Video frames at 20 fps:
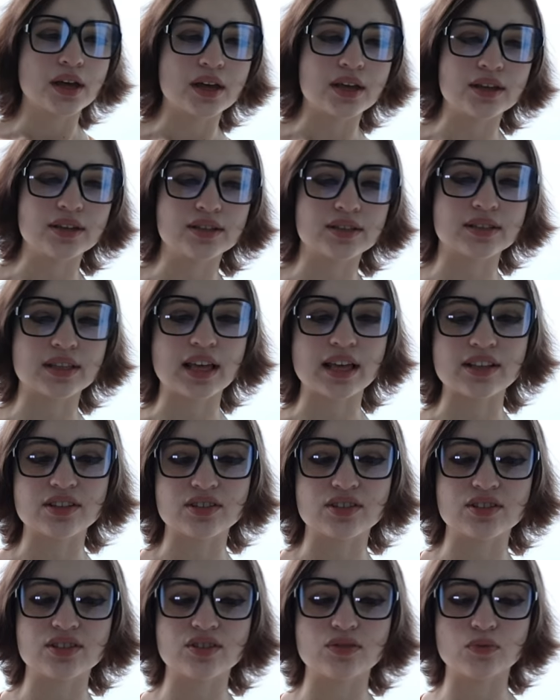is that
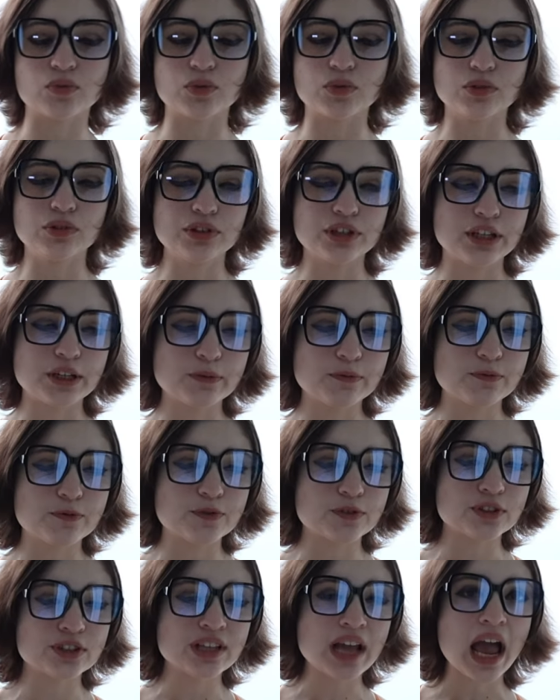we're looking
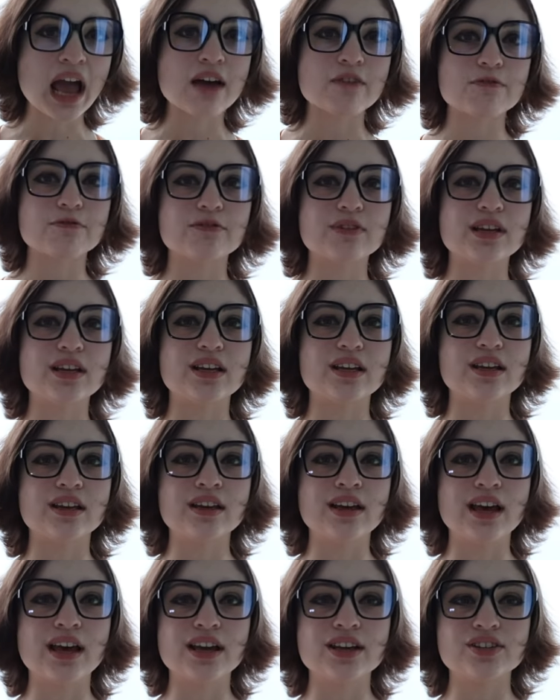for
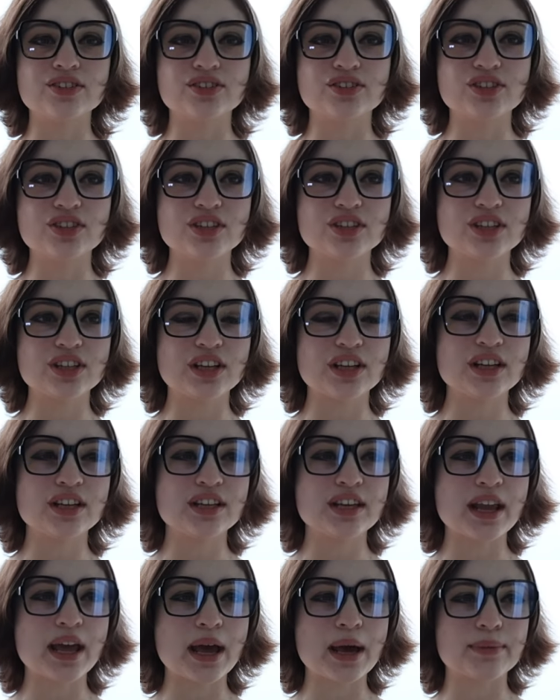Daphne, and she's
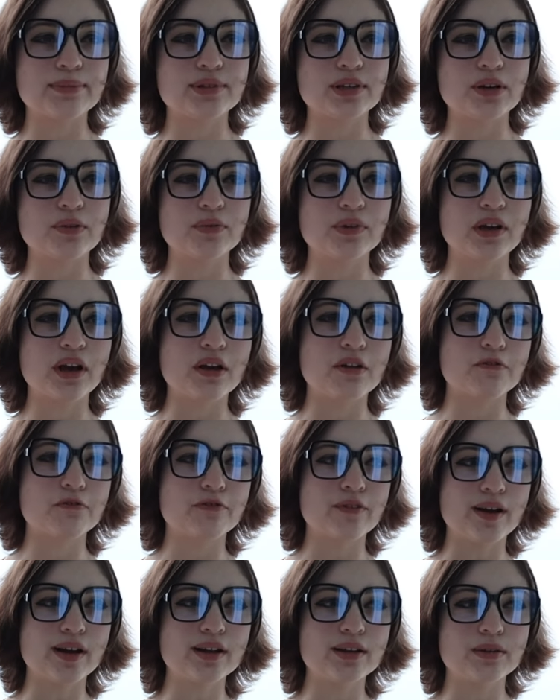kidnapped, and we gotta
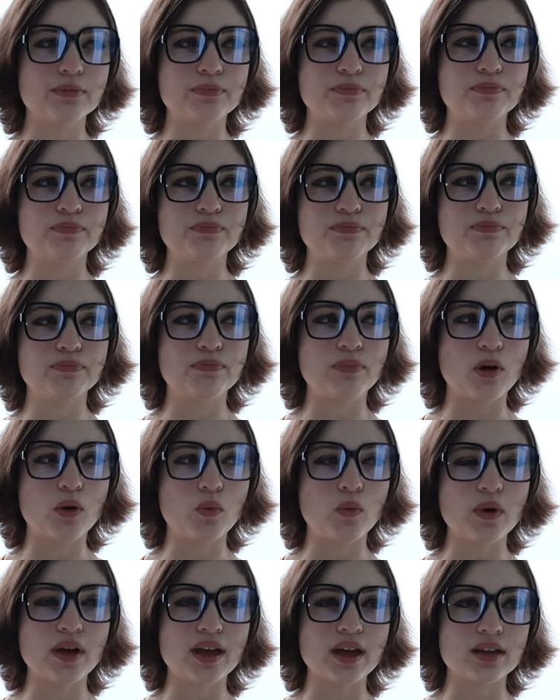find a
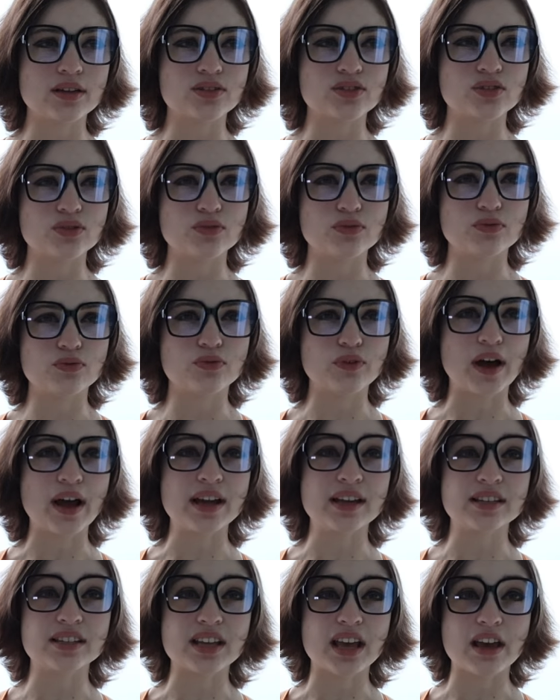way to
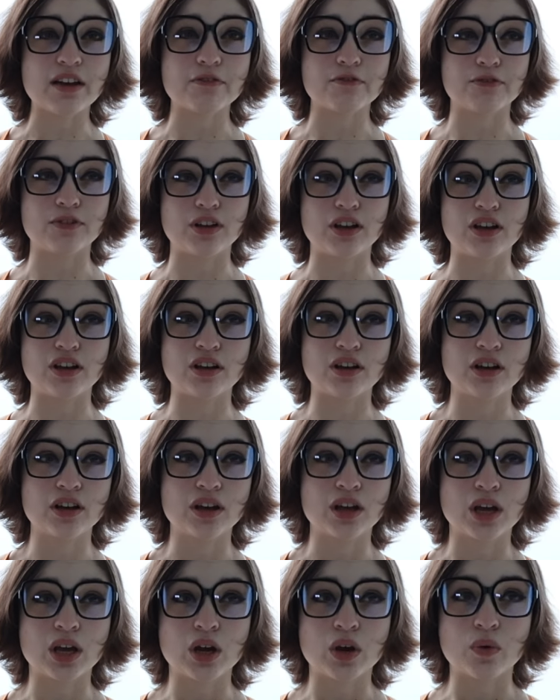find Daphne
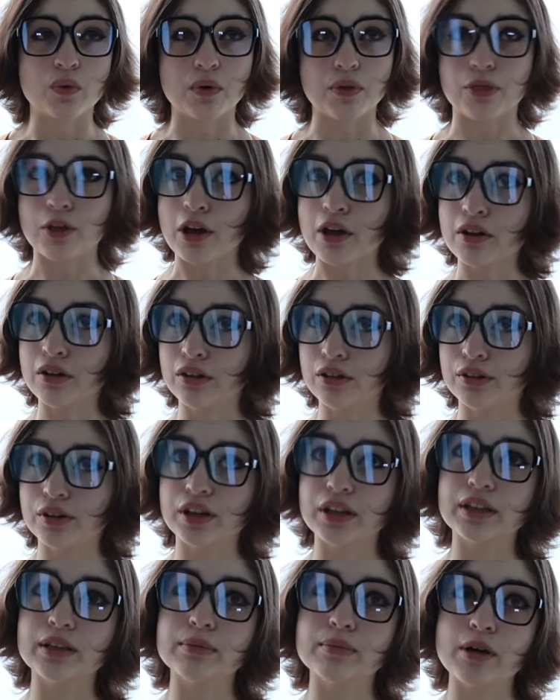without
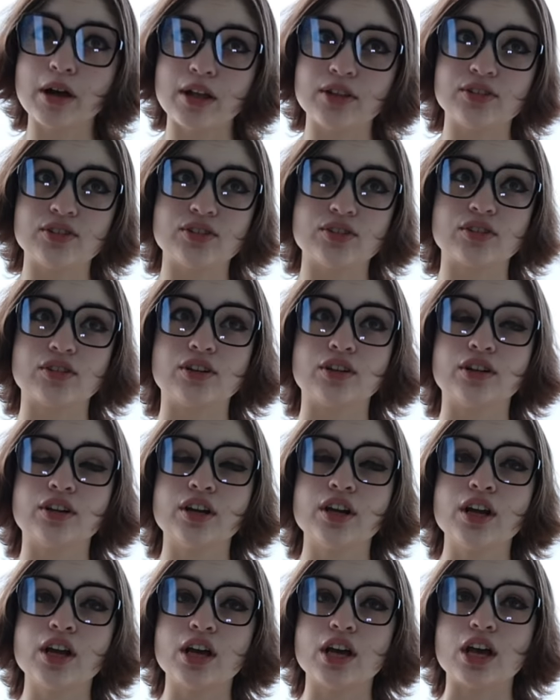alerting the monster.
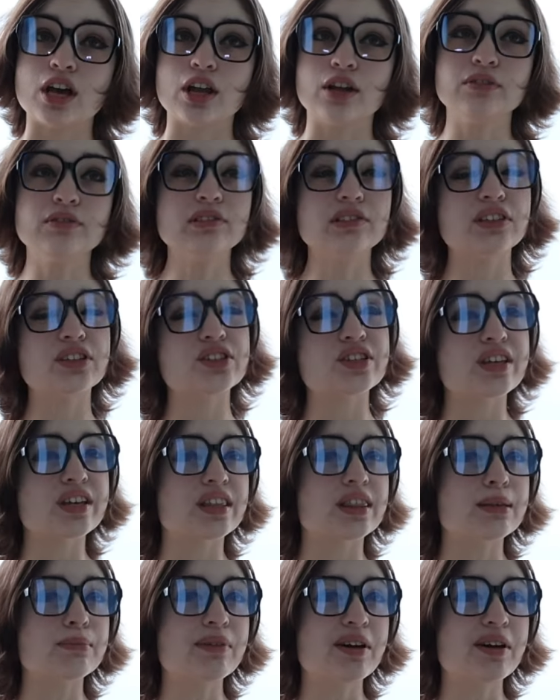And it looks like the